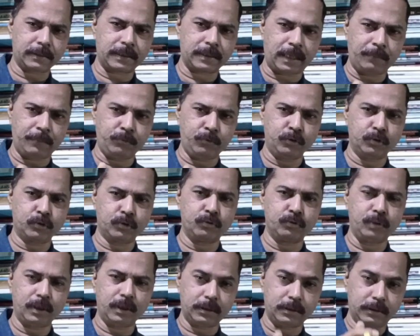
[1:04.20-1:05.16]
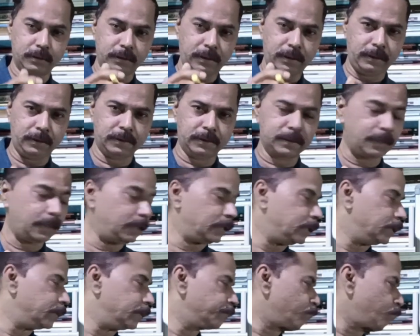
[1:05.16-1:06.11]
I am going to do under each head.
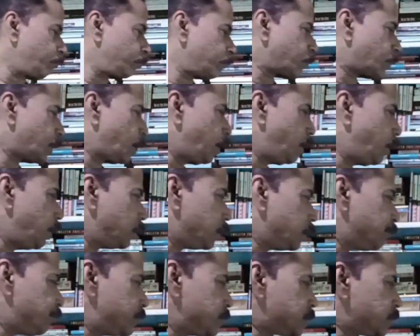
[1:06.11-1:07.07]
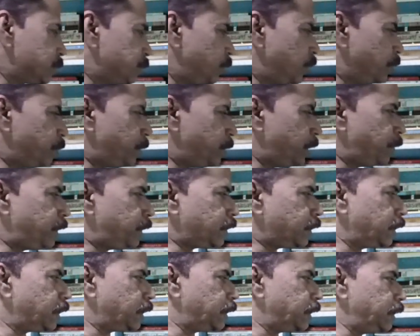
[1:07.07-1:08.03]
First of all, paper
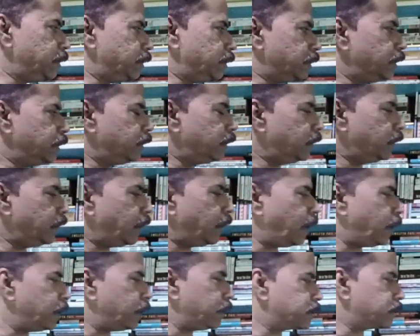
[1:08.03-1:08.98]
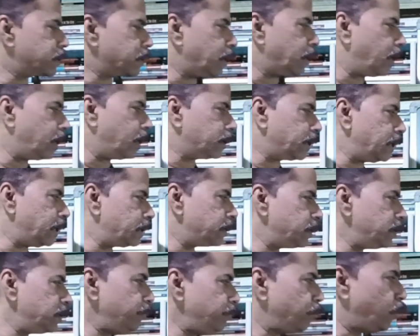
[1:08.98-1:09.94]
13. It's
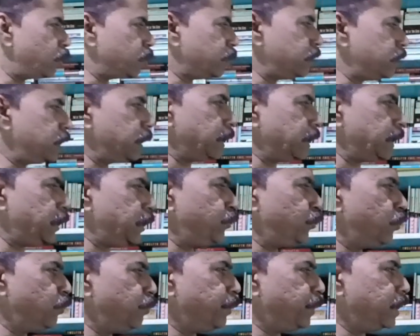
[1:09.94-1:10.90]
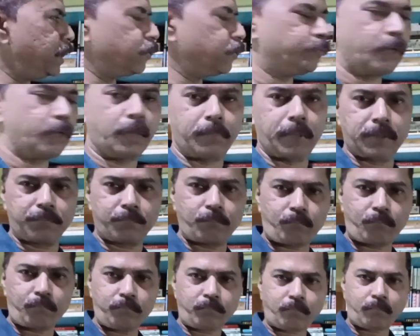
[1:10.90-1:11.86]
titled Modern European Drama.
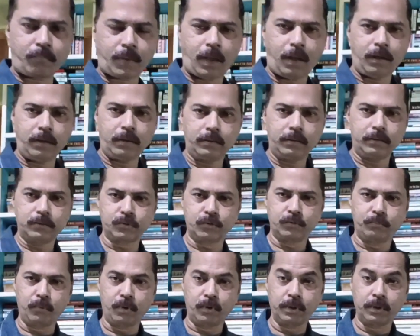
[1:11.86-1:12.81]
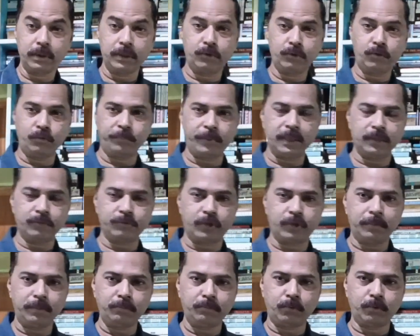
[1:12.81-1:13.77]
So modern European
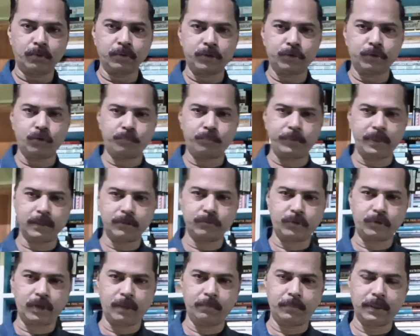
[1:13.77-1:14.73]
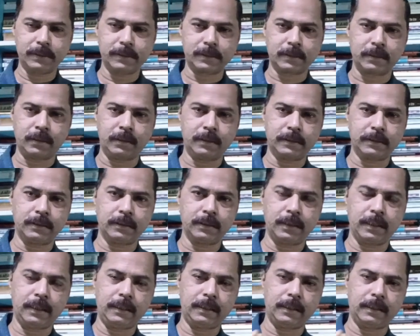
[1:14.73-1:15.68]
drama starts in the
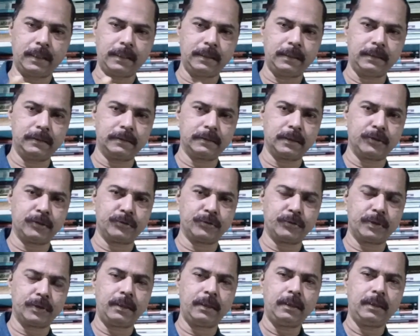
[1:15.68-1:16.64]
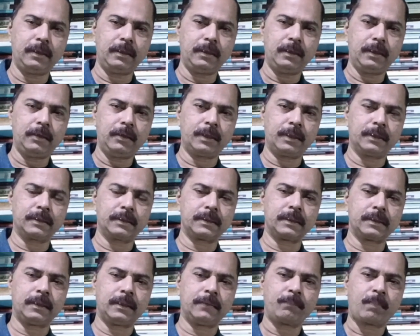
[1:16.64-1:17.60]
late 19th century. You can
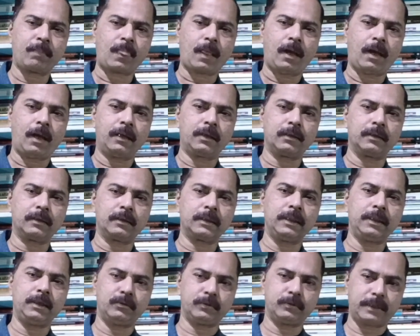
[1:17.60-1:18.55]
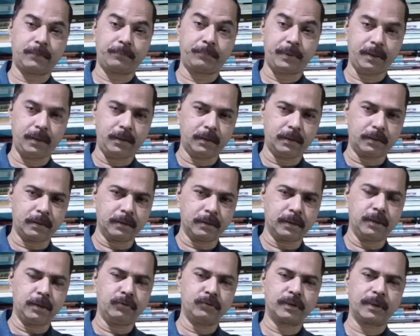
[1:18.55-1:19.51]
say it continues, that period
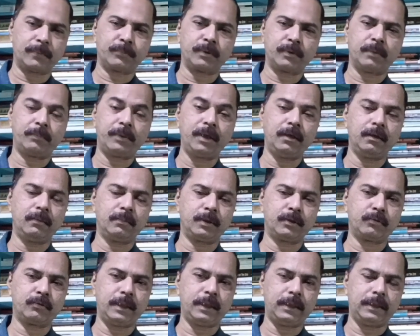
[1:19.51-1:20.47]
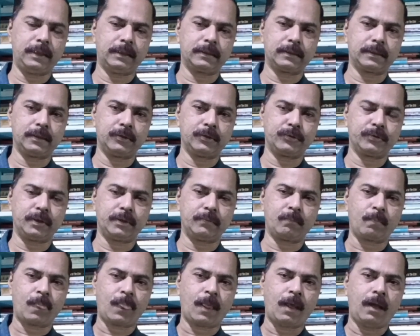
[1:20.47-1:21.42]
continues up to the middle of the 20th century.
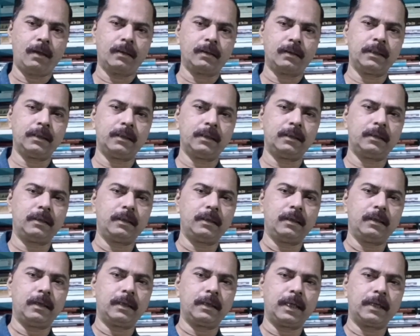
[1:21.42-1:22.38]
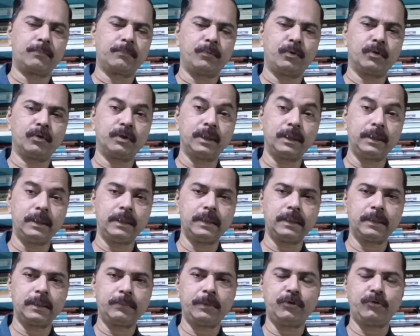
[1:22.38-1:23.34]
There, that
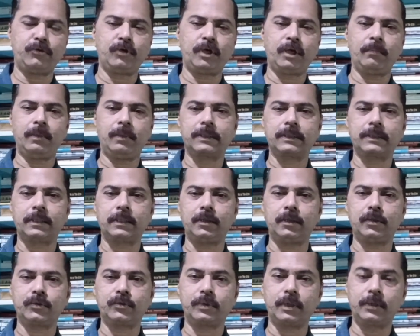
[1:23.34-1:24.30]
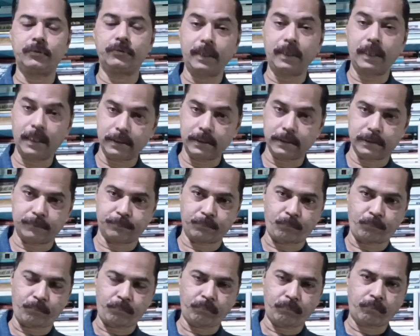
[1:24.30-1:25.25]
modernism in drama starts with realism,
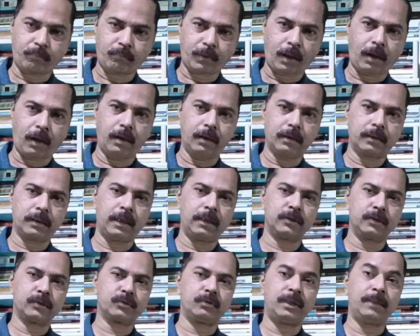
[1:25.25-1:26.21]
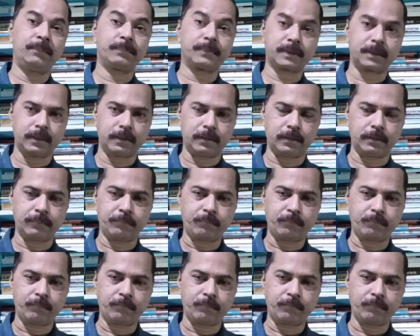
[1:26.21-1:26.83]
thanks to Ibsen.